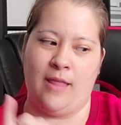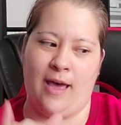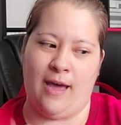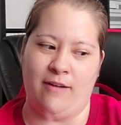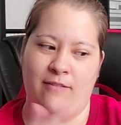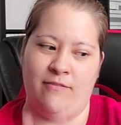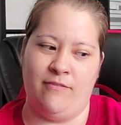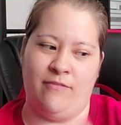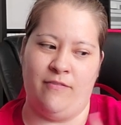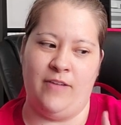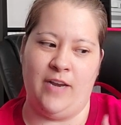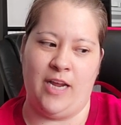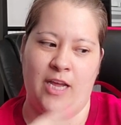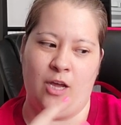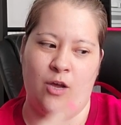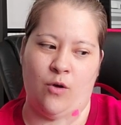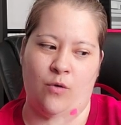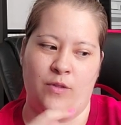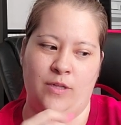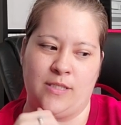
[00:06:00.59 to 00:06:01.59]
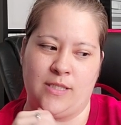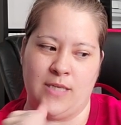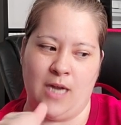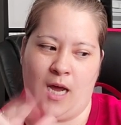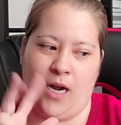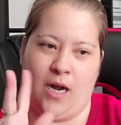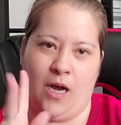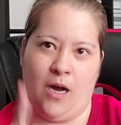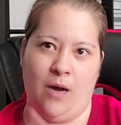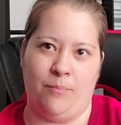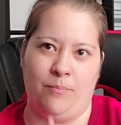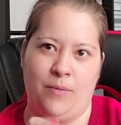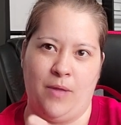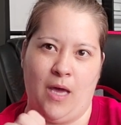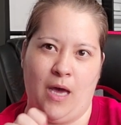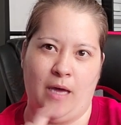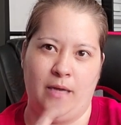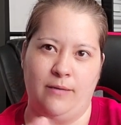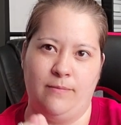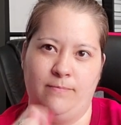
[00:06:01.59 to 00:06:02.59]
that video that's not up
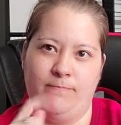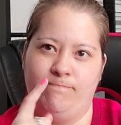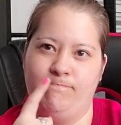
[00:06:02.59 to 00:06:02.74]
yet.